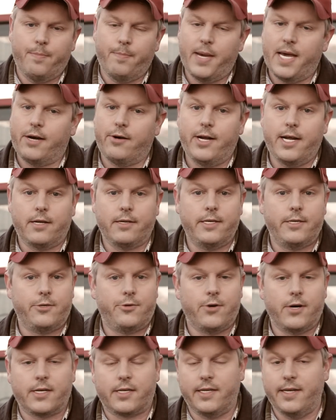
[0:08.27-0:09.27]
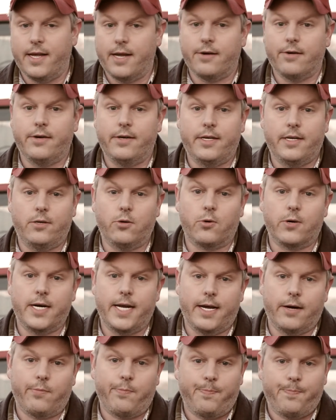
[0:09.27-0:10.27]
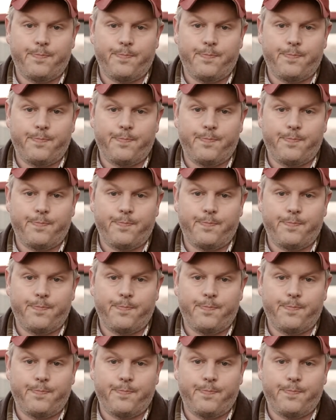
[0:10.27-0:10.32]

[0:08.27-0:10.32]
Battery on this truck's deader than the doornail.